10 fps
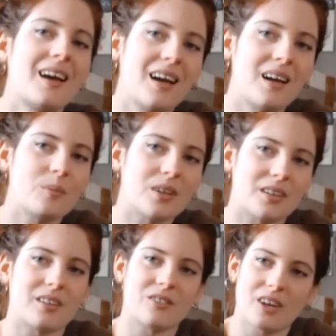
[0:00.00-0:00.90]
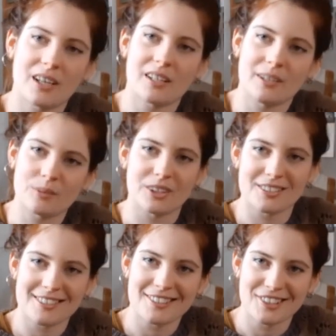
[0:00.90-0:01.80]
Am I going to wreck it when I
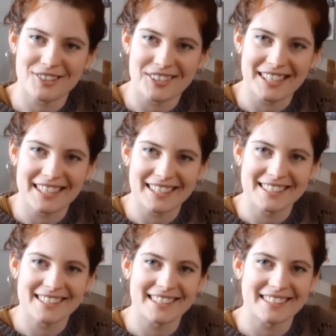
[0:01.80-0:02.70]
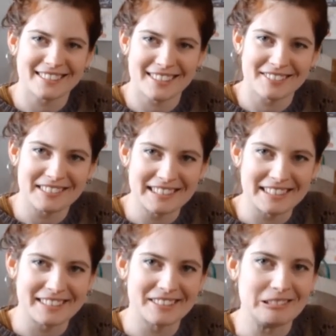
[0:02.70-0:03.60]
stitch over the elastic? I don't
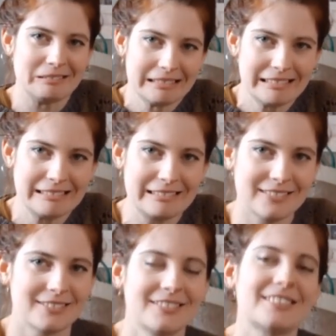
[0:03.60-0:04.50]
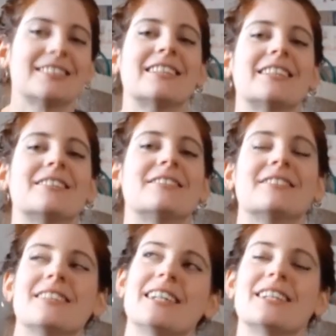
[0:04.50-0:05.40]
know. So
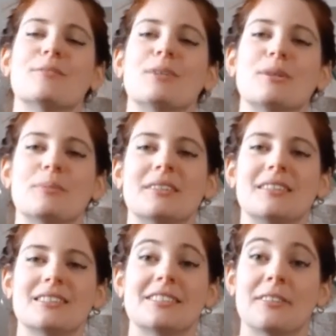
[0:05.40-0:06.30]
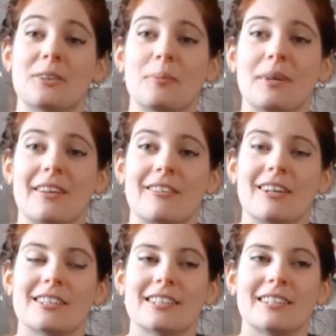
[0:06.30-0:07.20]
at the moment it's still got pink thread
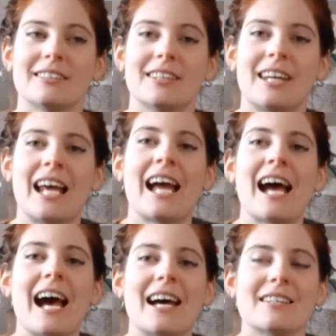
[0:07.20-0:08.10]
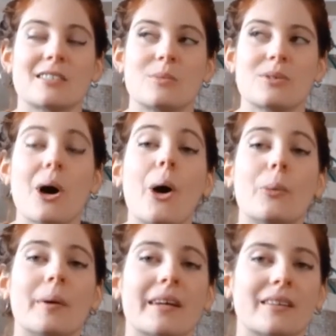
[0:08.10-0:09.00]
in it. And I was
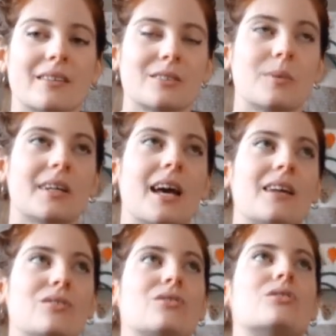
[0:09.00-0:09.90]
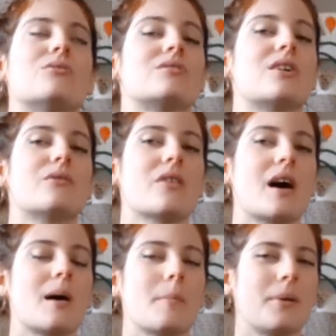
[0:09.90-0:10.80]
hoping this weekend to resolve that,
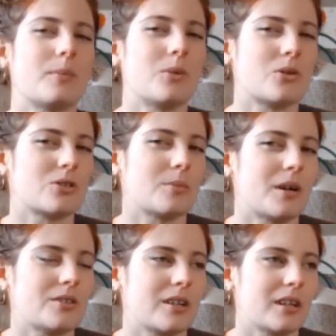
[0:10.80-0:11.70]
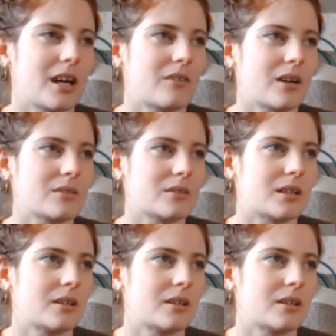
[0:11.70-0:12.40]
but I'm not sure I'm actually going to get around to it.